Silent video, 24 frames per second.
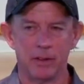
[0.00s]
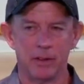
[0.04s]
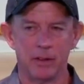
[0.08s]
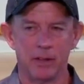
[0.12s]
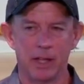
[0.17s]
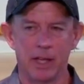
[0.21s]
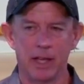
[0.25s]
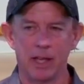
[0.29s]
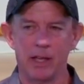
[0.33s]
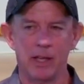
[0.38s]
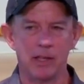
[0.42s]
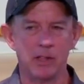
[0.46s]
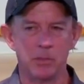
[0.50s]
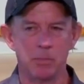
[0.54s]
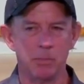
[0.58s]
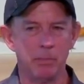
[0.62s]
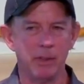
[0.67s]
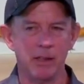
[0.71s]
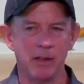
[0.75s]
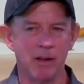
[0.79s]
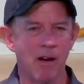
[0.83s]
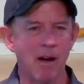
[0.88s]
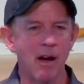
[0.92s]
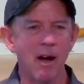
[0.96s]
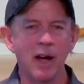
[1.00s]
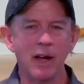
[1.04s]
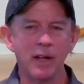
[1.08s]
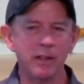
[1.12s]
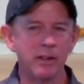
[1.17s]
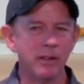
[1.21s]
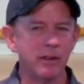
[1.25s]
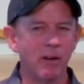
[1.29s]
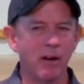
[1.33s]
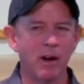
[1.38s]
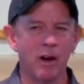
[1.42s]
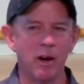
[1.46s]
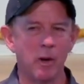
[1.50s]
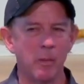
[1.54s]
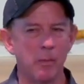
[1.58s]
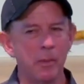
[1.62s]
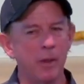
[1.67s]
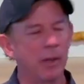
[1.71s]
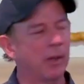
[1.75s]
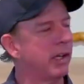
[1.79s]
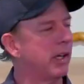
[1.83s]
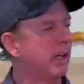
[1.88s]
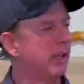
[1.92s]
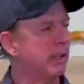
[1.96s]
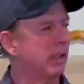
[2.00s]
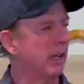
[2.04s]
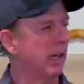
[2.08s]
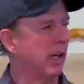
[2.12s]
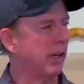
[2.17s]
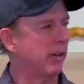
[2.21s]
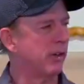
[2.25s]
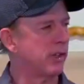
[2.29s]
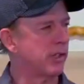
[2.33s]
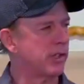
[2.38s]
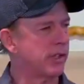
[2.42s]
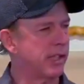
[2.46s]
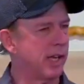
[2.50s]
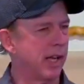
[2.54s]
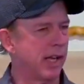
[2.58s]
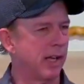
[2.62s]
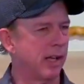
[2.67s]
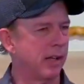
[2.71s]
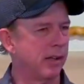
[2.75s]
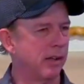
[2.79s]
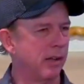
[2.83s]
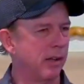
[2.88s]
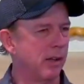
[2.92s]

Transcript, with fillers: He is beyond our ability to understand,